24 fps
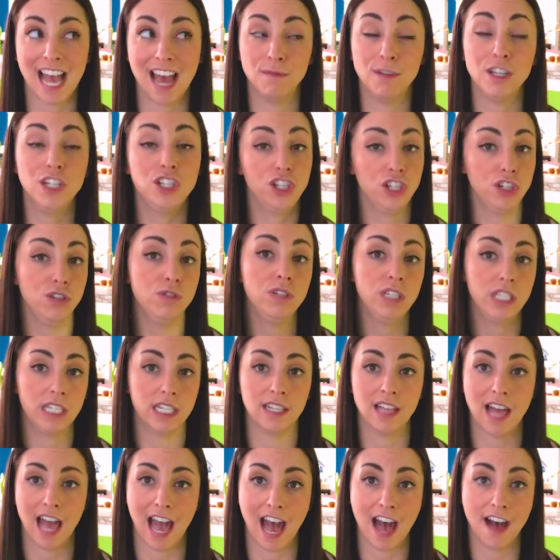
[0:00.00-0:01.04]
and we do
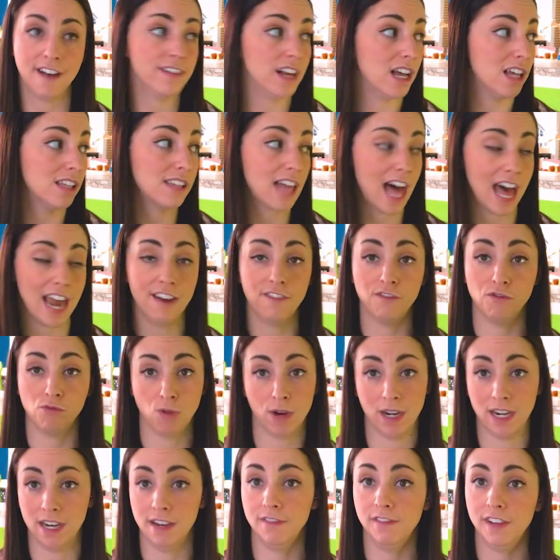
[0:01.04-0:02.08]
still have a lot of
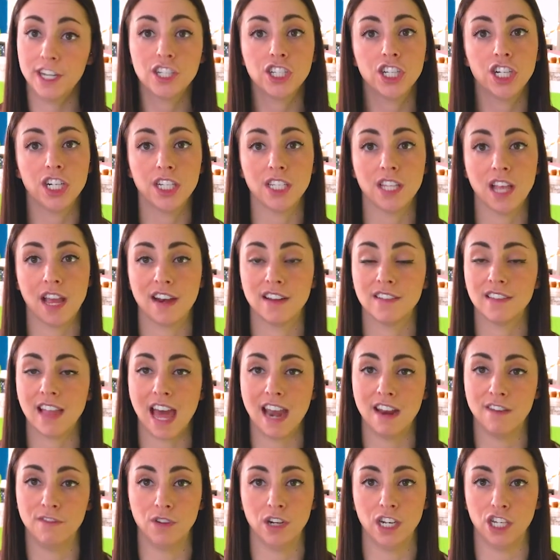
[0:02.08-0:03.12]
wooden fixtures and a
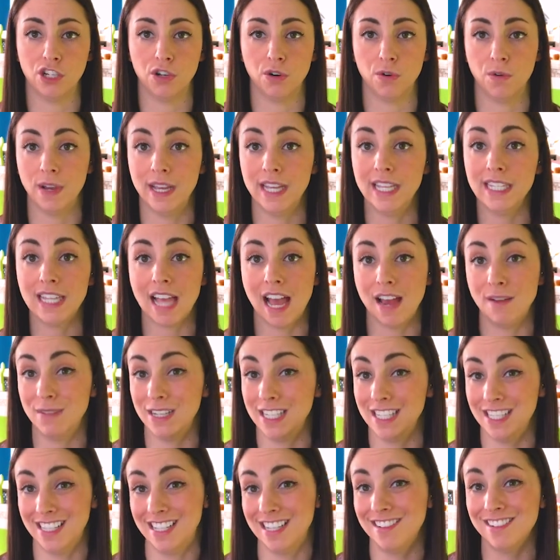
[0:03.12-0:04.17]
lot of wooden toys, and
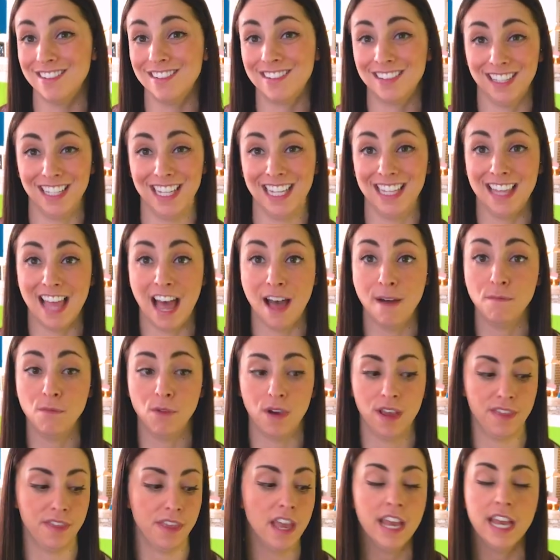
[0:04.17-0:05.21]
we still clean them
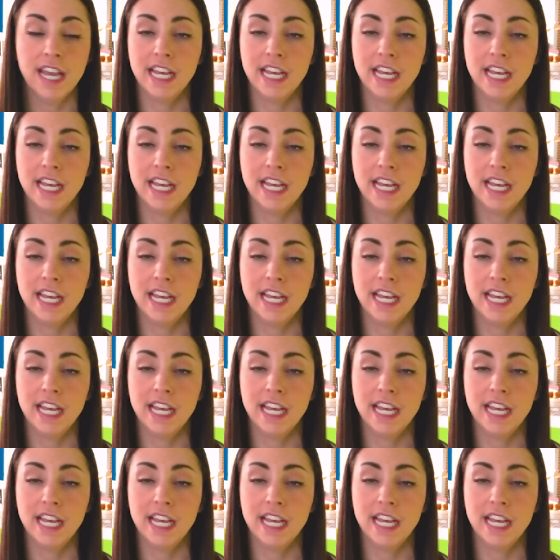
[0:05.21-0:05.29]
with